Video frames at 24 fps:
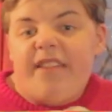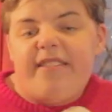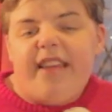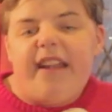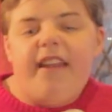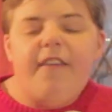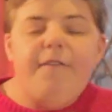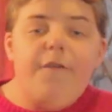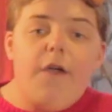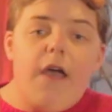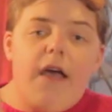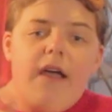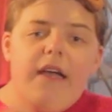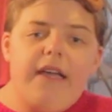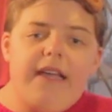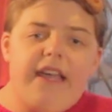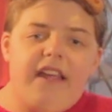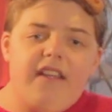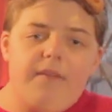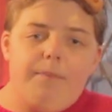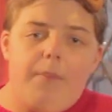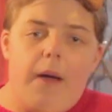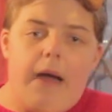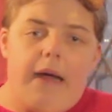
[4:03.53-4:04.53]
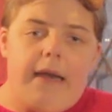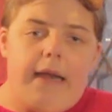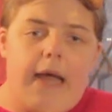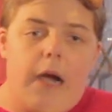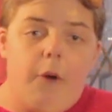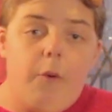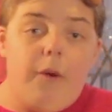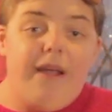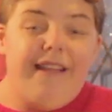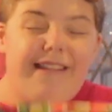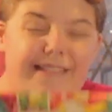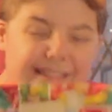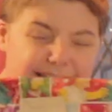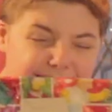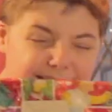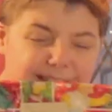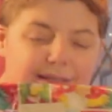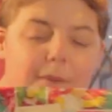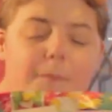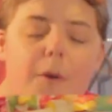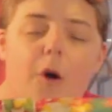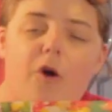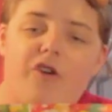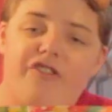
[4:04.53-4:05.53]
And if you can't guess by now, it
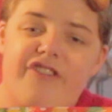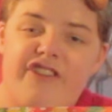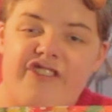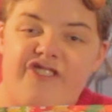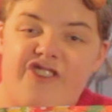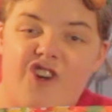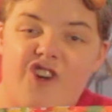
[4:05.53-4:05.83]
is a box of